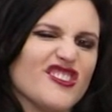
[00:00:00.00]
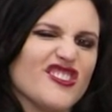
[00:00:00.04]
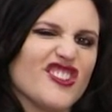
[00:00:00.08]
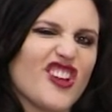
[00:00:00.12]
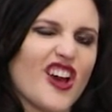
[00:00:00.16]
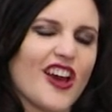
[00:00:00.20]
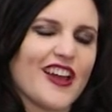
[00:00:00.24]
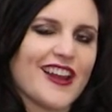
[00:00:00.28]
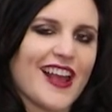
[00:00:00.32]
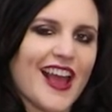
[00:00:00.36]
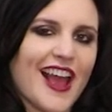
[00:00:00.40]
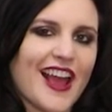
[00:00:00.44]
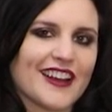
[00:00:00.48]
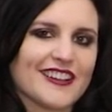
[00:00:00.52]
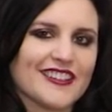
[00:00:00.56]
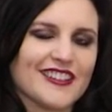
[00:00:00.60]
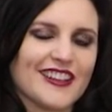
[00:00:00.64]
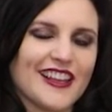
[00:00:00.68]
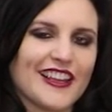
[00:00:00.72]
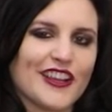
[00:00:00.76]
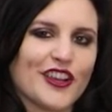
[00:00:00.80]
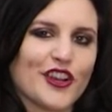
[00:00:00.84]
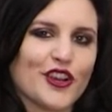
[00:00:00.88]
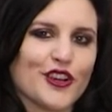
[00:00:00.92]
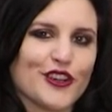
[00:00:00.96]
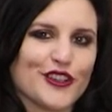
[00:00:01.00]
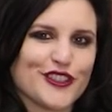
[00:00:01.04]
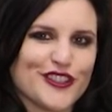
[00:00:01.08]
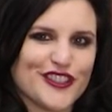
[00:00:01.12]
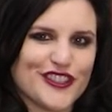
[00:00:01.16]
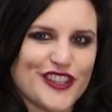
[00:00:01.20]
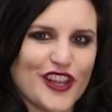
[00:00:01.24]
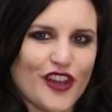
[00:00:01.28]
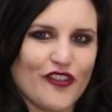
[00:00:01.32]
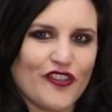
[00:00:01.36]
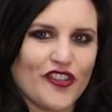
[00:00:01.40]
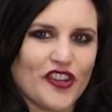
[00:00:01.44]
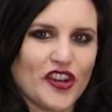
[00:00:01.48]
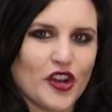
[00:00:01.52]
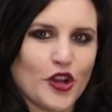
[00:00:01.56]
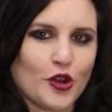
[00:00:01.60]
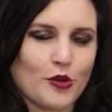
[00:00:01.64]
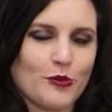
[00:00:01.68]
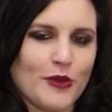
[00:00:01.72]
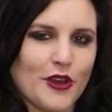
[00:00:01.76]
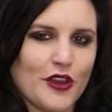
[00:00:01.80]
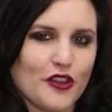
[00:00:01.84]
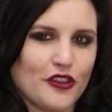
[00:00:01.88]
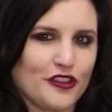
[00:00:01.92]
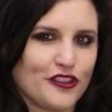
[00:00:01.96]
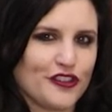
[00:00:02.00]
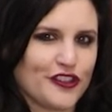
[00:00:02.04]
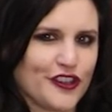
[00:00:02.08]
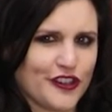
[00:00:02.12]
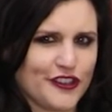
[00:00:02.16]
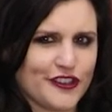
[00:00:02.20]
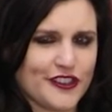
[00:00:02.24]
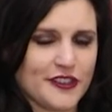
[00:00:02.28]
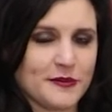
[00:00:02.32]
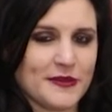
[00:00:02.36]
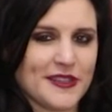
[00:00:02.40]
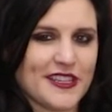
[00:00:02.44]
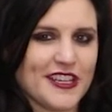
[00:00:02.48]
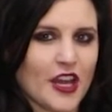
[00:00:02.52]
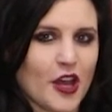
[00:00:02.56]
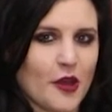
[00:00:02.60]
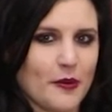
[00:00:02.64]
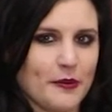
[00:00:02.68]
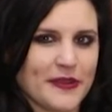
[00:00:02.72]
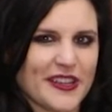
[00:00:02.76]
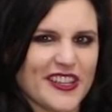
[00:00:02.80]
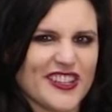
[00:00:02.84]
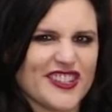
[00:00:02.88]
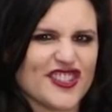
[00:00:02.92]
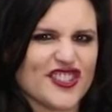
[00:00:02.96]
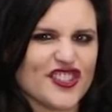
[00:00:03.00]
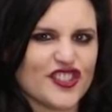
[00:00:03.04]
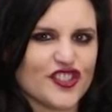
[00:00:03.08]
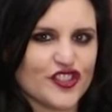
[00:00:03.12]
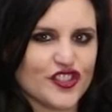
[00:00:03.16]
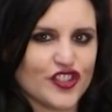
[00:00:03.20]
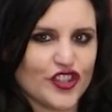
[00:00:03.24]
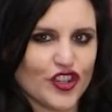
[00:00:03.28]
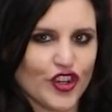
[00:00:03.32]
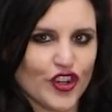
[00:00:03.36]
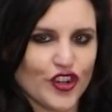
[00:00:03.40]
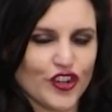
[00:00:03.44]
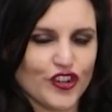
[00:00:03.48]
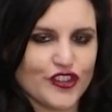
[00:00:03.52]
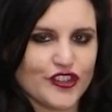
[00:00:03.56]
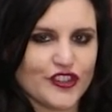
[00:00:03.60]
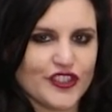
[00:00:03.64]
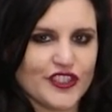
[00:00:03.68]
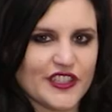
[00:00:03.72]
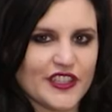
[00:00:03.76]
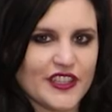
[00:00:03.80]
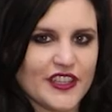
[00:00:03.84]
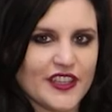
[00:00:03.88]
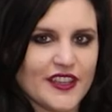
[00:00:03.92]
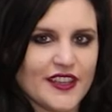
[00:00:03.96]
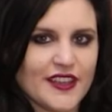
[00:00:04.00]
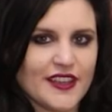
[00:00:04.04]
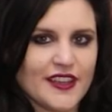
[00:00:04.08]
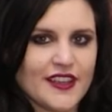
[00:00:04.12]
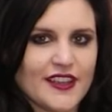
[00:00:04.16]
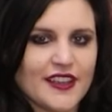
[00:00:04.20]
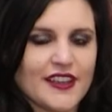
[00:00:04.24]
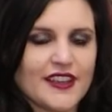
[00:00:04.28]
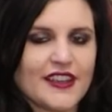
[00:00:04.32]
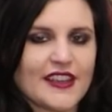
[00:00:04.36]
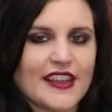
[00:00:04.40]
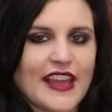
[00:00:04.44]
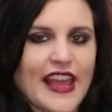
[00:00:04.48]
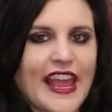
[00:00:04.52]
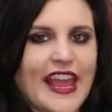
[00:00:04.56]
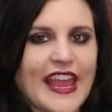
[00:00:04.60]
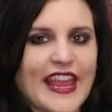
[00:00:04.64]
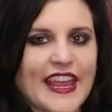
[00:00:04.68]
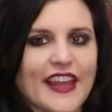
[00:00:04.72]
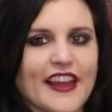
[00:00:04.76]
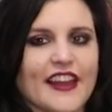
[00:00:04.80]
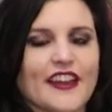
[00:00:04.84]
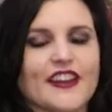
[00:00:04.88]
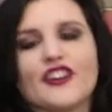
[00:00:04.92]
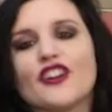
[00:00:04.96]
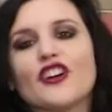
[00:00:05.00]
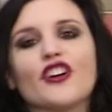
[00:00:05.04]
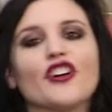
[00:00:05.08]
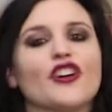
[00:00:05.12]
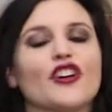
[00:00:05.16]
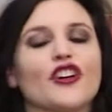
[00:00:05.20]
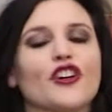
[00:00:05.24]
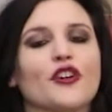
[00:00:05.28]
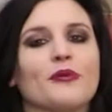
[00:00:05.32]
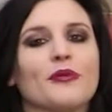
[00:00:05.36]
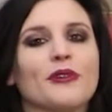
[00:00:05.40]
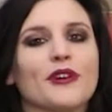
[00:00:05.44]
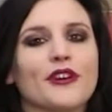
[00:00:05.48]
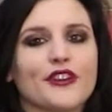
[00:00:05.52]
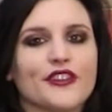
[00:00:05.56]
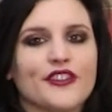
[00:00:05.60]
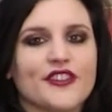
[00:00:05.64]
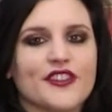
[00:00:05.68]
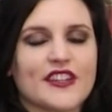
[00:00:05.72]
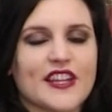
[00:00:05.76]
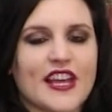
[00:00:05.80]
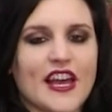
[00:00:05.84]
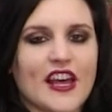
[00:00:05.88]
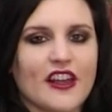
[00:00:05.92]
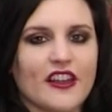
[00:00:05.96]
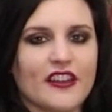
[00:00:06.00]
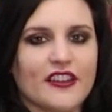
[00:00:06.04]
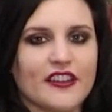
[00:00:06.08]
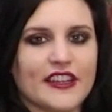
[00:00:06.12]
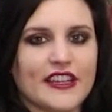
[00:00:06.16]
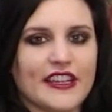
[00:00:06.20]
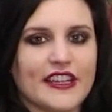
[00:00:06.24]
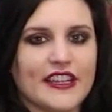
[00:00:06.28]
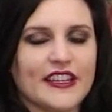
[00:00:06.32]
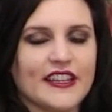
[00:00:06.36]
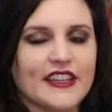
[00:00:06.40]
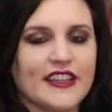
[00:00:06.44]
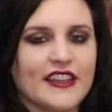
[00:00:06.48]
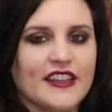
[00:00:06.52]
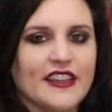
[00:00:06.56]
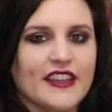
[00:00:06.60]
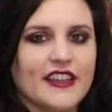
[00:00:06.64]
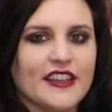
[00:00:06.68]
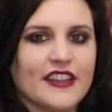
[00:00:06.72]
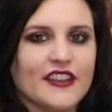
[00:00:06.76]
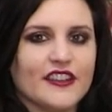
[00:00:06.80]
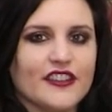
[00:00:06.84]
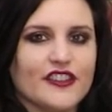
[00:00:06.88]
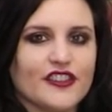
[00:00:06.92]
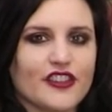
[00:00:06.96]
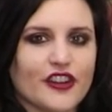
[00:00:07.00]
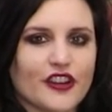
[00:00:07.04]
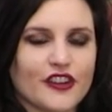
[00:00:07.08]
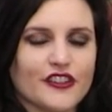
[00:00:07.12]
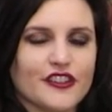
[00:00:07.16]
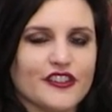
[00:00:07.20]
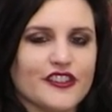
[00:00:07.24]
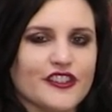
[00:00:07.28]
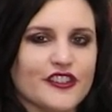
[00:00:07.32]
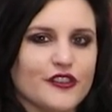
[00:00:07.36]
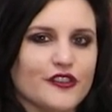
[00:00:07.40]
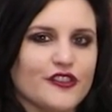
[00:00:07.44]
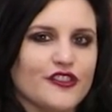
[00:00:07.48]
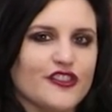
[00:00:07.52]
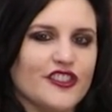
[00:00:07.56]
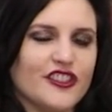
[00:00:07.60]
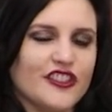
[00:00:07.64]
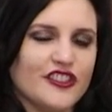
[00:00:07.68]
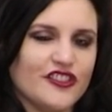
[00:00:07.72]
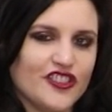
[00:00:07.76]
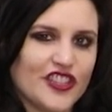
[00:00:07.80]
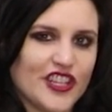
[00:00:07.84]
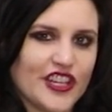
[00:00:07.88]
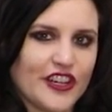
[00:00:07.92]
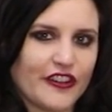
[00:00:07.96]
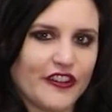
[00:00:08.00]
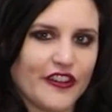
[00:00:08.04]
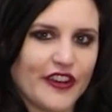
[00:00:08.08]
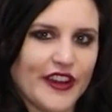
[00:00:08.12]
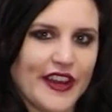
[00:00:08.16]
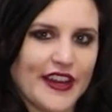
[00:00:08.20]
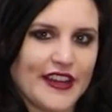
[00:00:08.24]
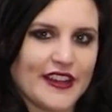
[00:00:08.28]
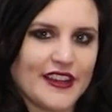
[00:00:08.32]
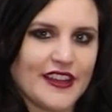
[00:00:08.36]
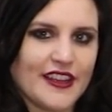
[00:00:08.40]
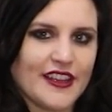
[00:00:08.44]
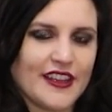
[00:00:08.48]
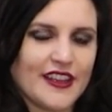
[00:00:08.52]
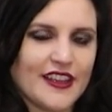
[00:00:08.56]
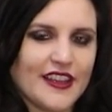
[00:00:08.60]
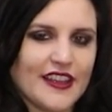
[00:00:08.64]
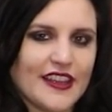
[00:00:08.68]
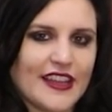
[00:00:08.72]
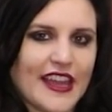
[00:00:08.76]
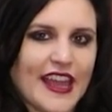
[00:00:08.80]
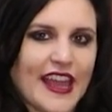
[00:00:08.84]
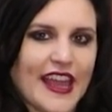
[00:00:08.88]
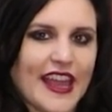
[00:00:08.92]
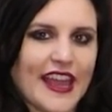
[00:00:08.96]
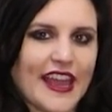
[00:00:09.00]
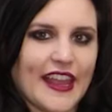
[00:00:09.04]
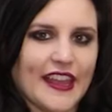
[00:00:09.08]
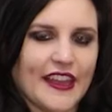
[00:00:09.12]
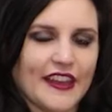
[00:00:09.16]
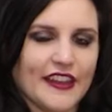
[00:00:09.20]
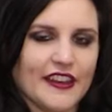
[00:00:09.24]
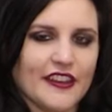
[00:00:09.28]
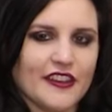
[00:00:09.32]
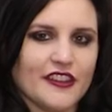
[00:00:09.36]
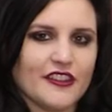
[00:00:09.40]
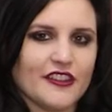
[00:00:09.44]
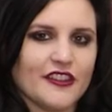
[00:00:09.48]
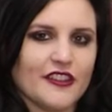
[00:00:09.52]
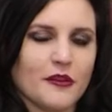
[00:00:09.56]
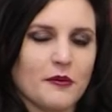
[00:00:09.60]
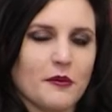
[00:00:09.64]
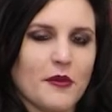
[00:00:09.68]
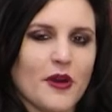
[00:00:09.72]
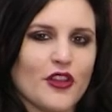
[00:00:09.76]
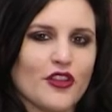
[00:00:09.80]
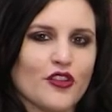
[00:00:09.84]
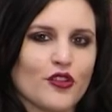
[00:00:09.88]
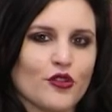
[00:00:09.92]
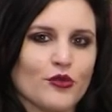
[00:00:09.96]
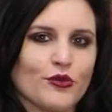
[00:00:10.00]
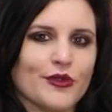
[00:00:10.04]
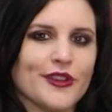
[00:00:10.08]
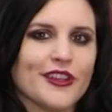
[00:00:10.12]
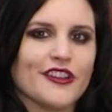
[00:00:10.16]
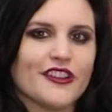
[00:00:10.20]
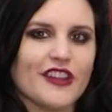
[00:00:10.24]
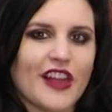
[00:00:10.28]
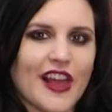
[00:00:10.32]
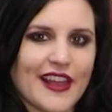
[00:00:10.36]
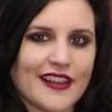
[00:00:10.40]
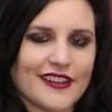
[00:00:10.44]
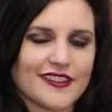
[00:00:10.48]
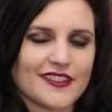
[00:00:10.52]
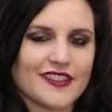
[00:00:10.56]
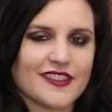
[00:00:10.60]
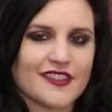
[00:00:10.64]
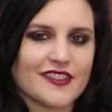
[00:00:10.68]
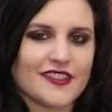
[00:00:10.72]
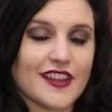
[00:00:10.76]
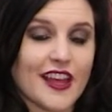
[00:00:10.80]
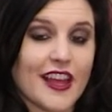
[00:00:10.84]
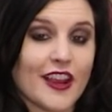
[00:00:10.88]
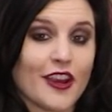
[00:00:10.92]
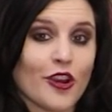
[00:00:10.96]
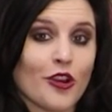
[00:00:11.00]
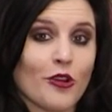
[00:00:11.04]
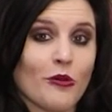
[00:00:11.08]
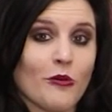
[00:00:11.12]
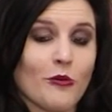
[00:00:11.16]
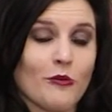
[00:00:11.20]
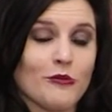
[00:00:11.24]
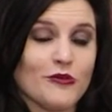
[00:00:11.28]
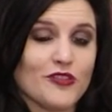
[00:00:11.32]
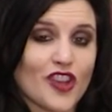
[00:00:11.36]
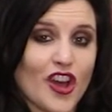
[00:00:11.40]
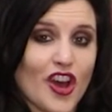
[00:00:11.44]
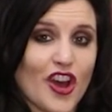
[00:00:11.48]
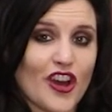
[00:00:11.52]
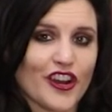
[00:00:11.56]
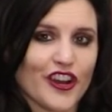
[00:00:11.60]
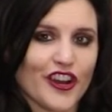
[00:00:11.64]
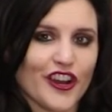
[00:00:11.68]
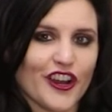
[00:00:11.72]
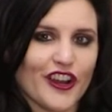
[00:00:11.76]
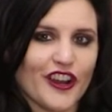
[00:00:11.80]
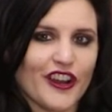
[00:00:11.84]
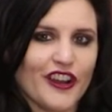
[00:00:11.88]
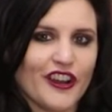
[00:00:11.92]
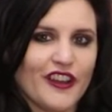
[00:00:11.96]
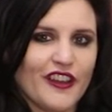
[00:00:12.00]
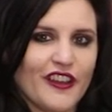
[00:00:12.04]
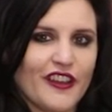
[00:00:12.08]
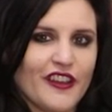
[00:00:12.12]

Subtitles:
not act like herself, and her mother starts to become concerned. And her personality starts to degenerate, and the mother realizes that her daughter